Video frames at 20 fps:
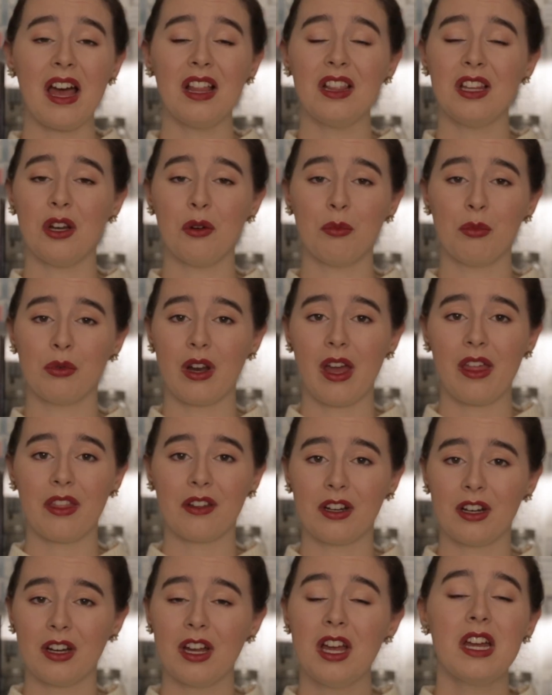hello
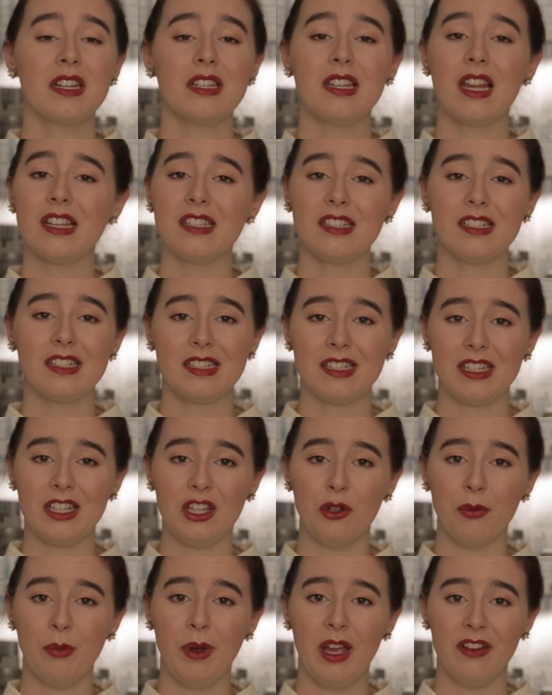brother, nice to see
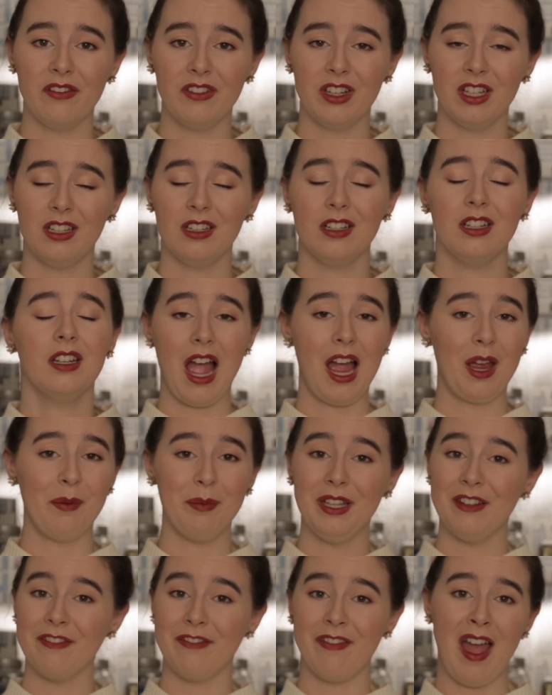you Maven. I
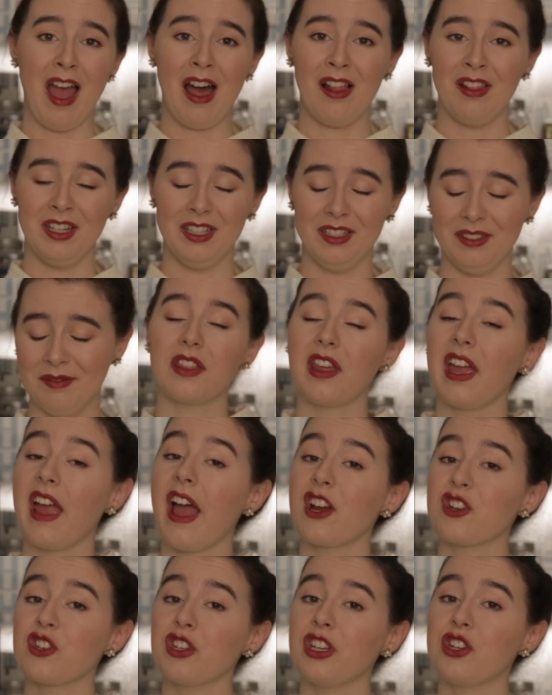mean Valen. They
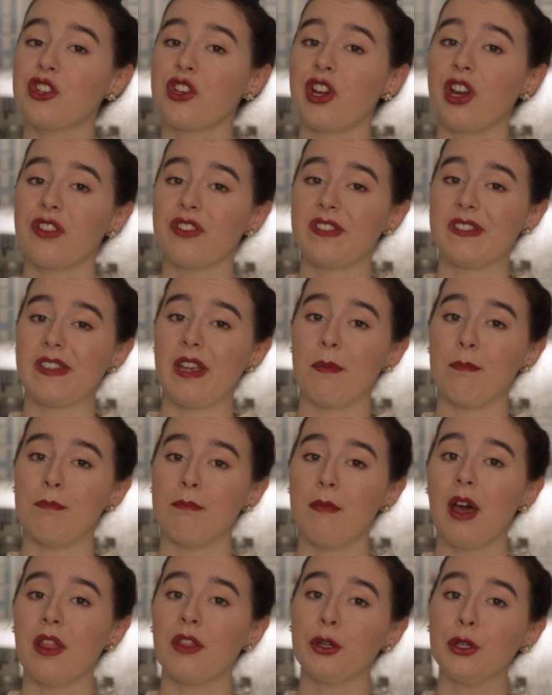actually share the same
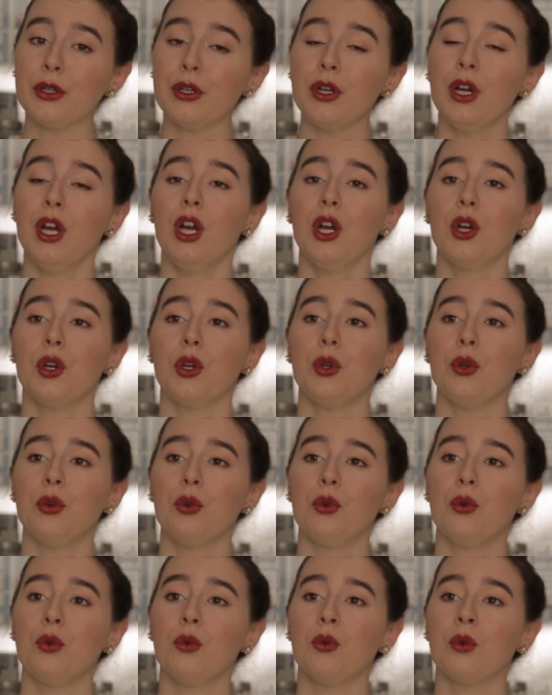mother
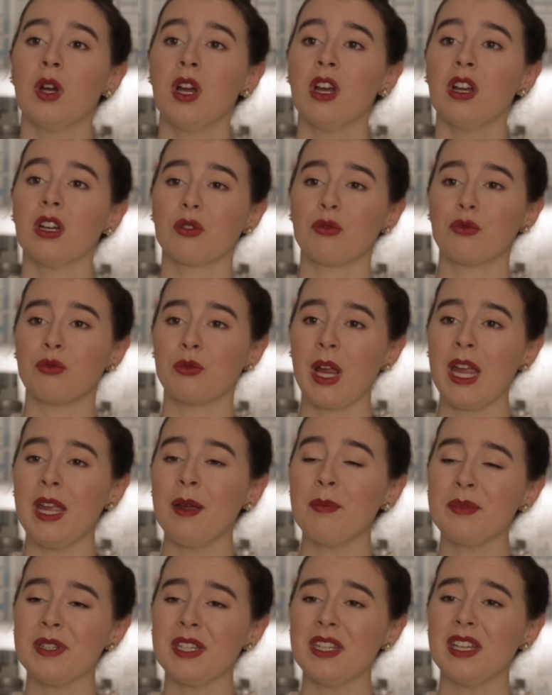who
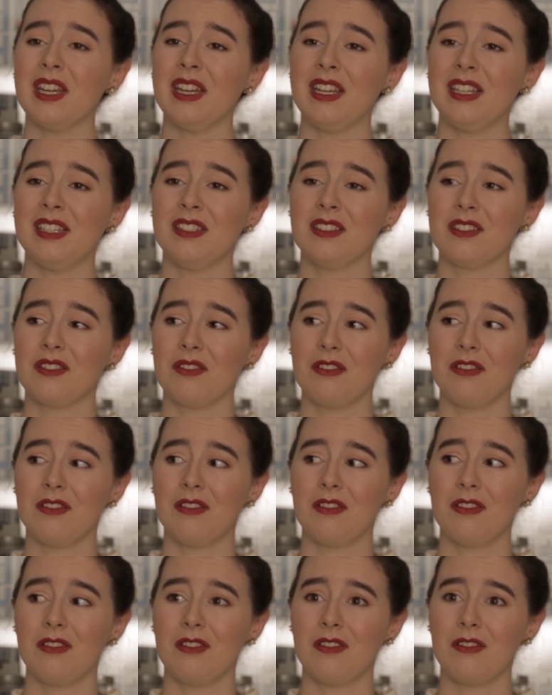raped his
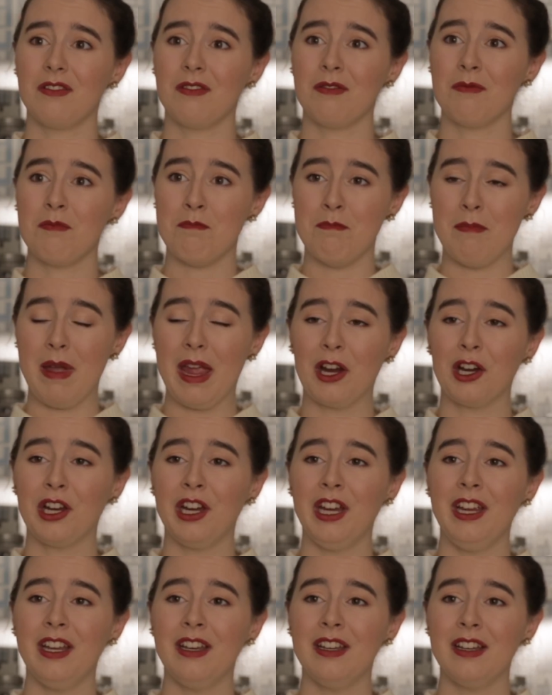
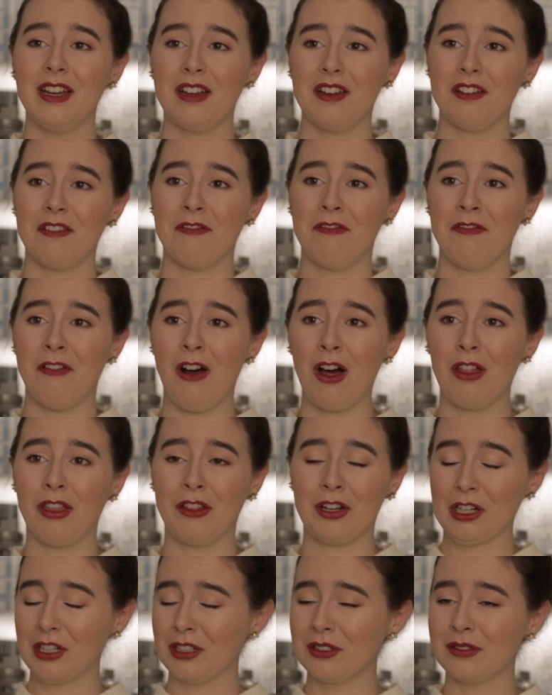married
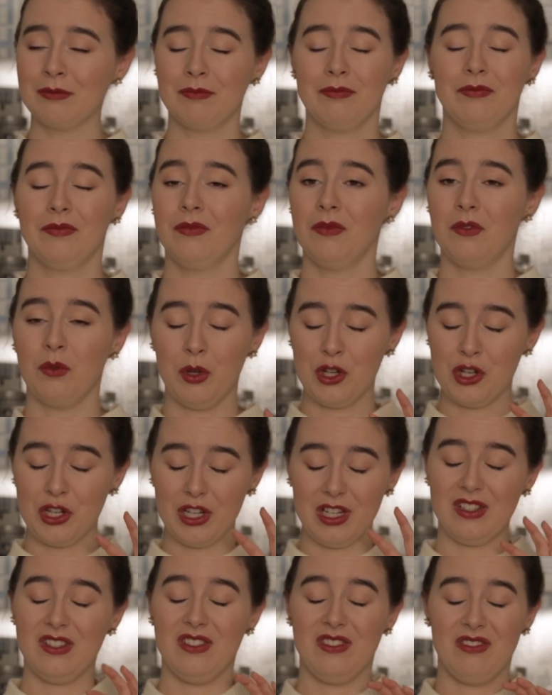father,
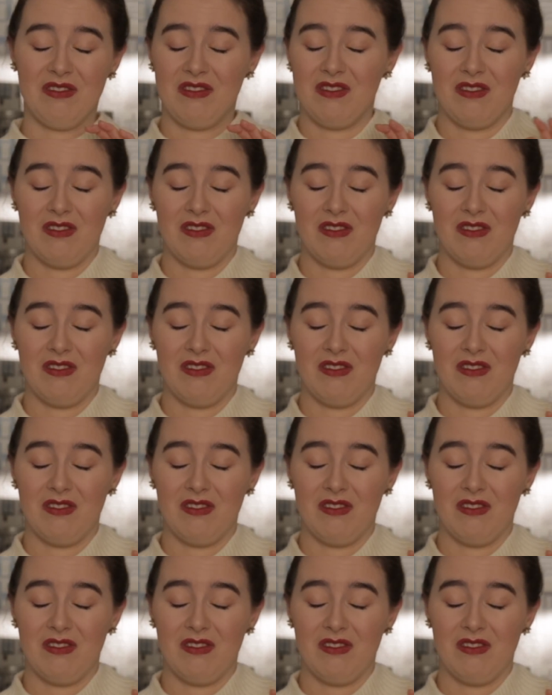which is